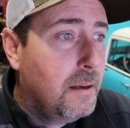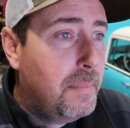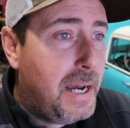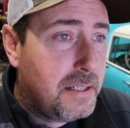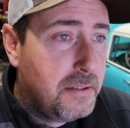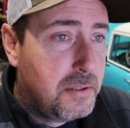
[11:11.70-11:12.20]

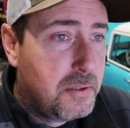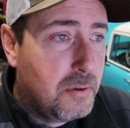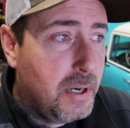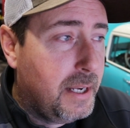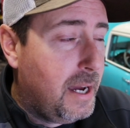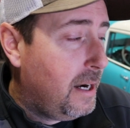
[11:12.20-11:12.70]
Back to the
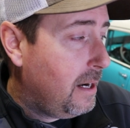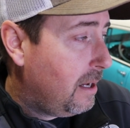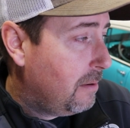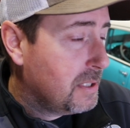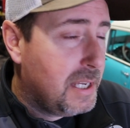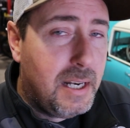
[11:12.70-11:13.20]
store.
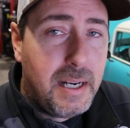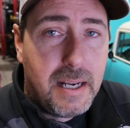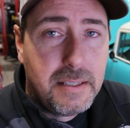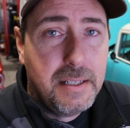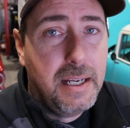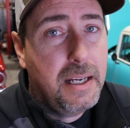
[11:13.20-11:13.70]
I was getting it
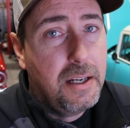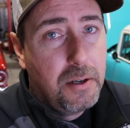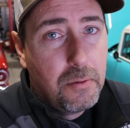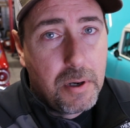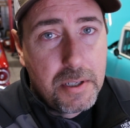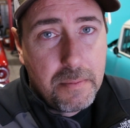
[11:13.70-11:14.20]
out today, going to
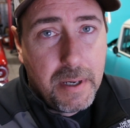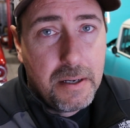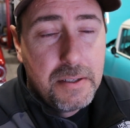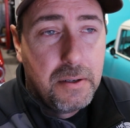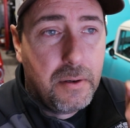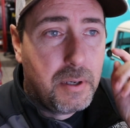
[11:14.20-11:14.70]
go run some
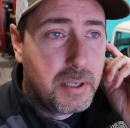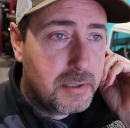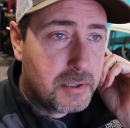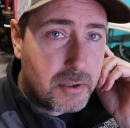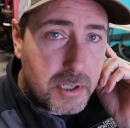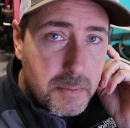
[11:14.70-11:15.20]
errands on it because
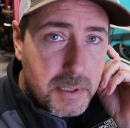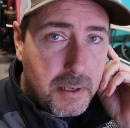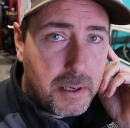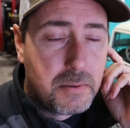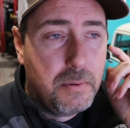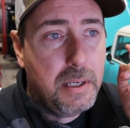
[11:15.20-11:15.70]
it's Christmas
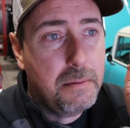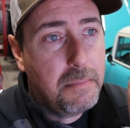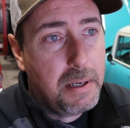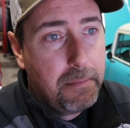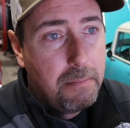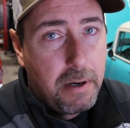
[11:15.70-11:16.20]
next week.
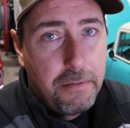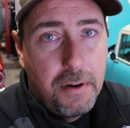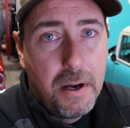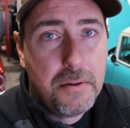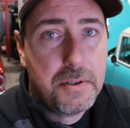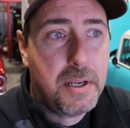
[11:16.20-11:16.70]
My
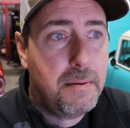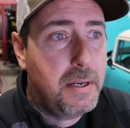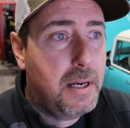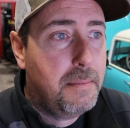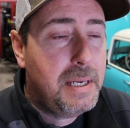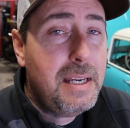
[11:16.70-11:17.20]
father's coming
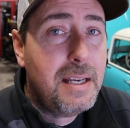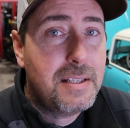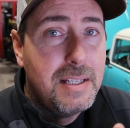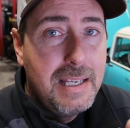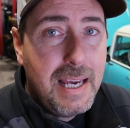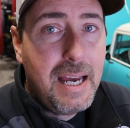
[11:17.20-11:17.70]
up. He
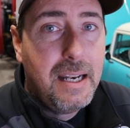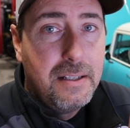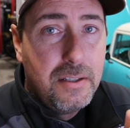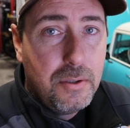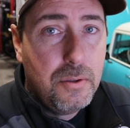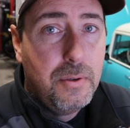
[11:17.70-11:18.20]
has
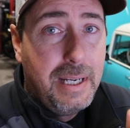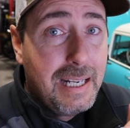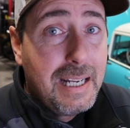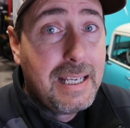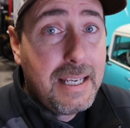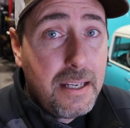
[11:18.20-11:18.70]
yet to,
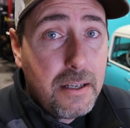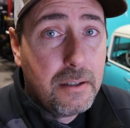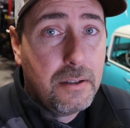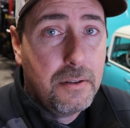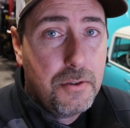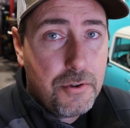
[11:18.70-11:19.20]
in a
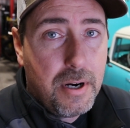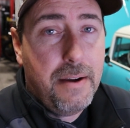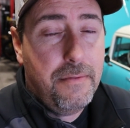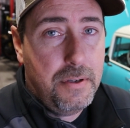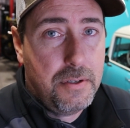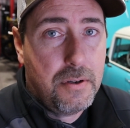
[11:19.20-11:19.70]
year,
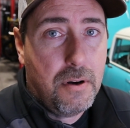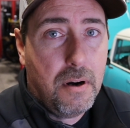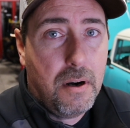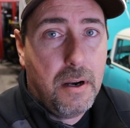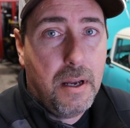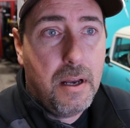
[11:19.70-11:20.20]
drive this
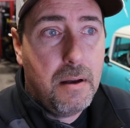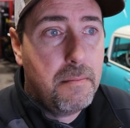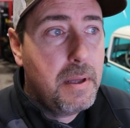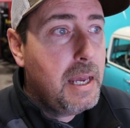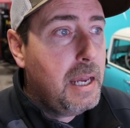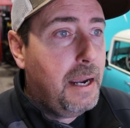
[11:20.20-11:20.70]

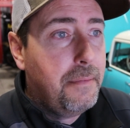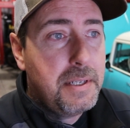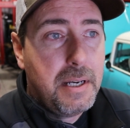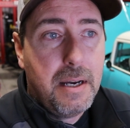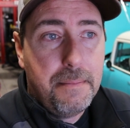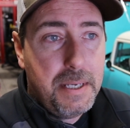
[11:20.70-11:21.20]
car. Every
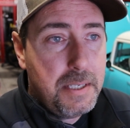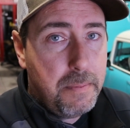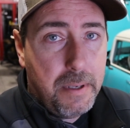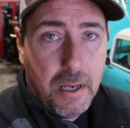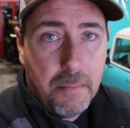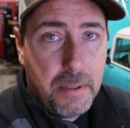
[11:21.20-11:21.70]
time he's
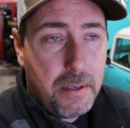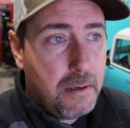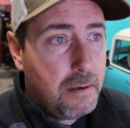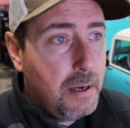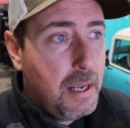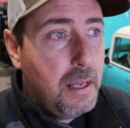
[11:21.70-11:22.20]
been up
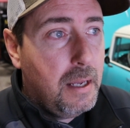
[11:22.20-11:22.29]
here,